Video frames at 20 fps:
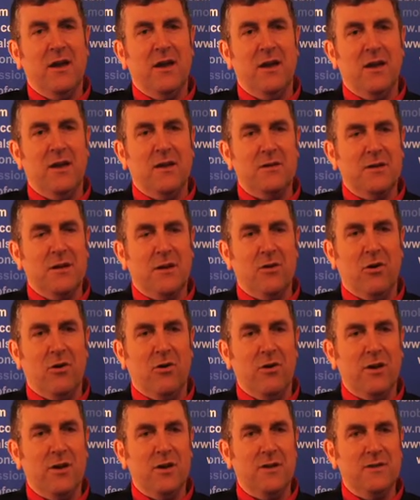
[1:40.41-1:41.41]

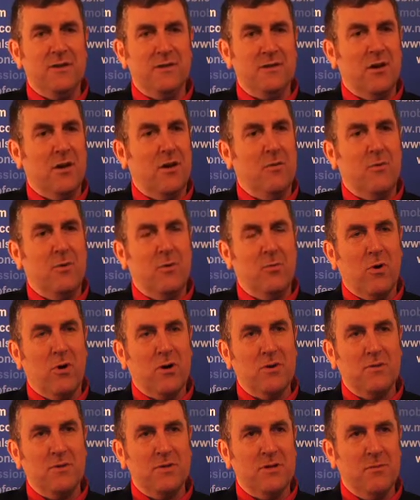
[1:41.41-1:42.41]
Telcordia has gone and
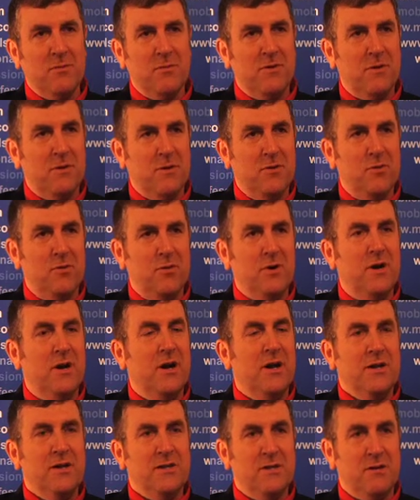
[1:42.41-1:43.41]
worked with some of the newer